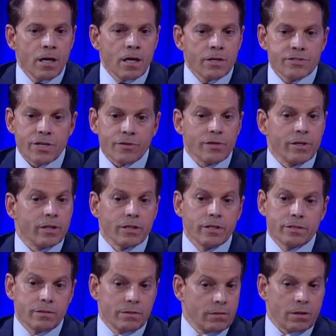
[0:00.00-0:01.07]
Secretary
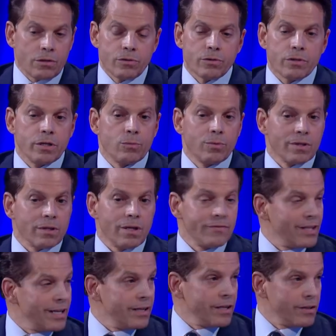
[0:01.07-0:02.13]
Clinton clearly would
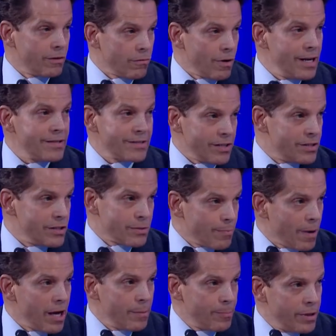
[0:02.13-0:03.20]
love to get in the race. That's just
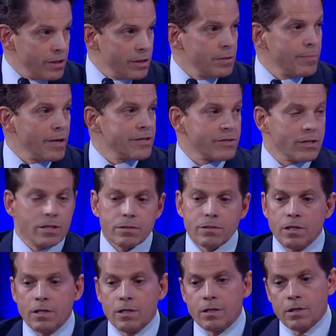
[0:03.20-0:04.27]
my opinion, based right. on
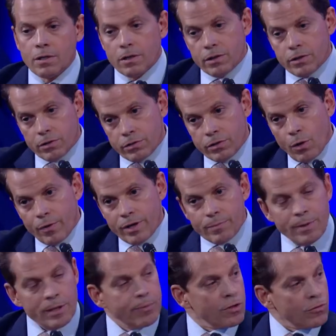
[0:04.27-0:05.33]
you knowing
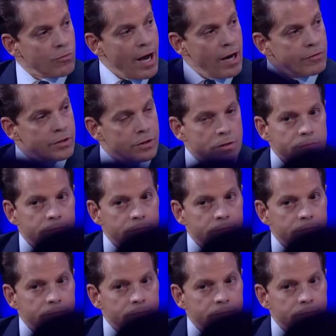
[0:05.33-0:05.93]
but people around But these are low her.